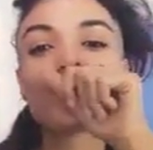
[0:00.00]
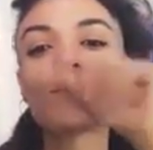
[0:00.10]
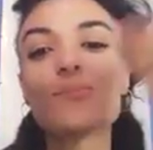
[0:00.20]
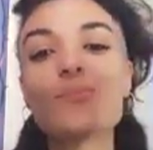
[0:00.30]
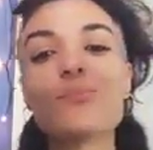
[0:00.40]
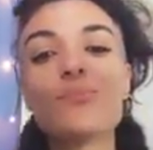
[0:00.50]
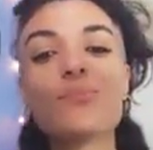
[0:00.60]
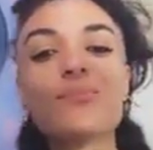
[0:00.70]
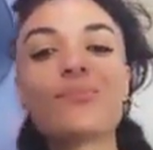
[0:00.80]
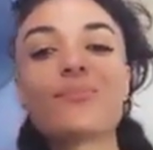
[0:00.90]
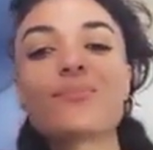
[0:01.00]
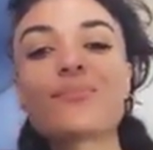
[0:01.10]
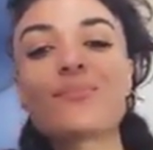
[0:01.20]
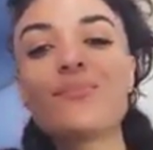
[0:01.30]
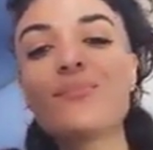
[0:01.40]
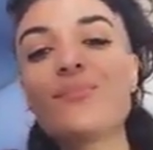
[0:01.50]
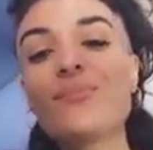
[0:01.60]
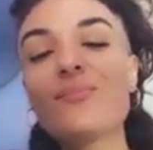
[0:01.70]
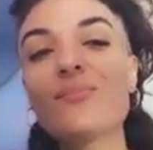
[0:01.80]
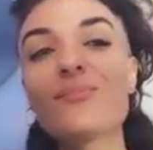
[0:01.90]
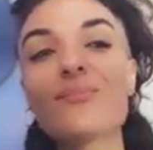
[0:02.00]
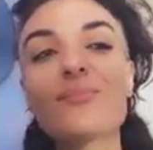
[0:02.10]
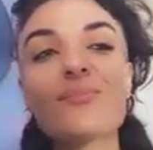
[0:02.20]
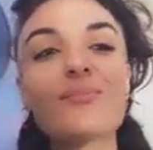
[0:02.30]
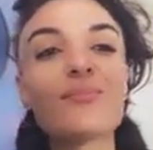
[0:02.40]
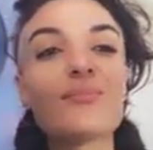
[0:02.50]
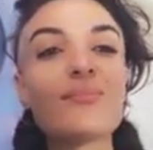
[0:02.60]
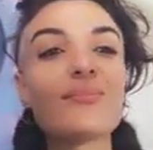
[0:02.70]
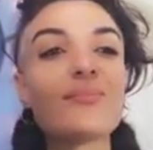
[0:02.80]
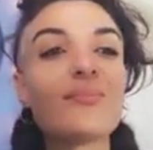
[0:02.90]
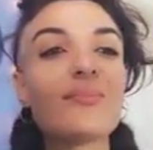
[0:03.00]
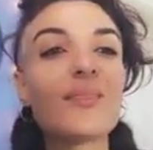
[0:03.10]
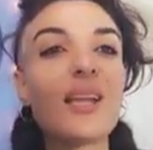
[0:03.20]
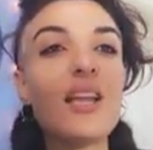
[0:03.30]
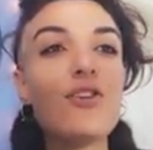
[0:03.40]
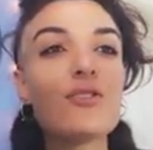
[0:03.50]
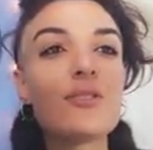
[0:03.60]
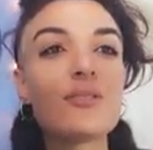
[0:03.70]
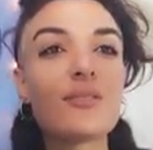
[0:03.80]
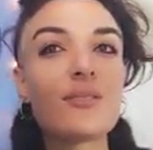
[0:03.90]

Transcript: ogni sospetto. Um, e lo... Um,